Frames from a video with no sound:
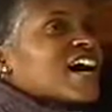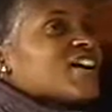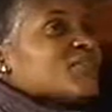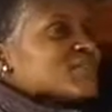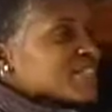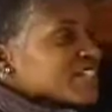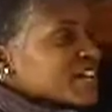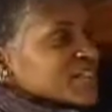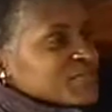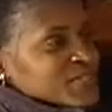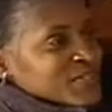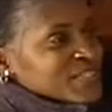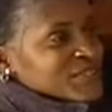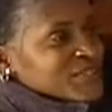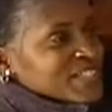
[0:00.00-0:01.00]
I was left
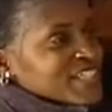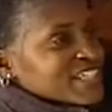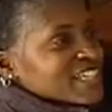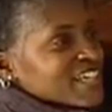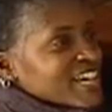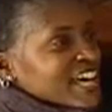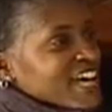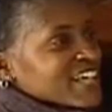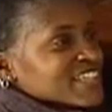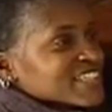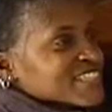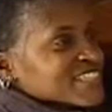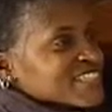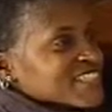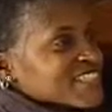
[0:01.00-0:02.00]
alone in the
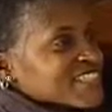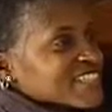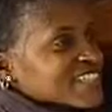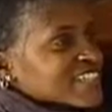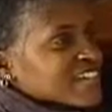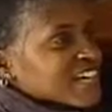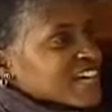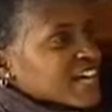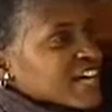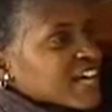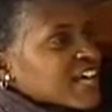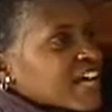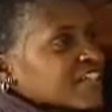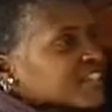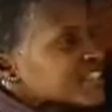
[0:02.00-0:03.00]
class,
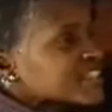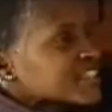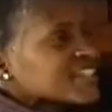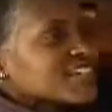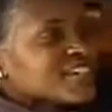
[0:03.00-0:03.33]
and I could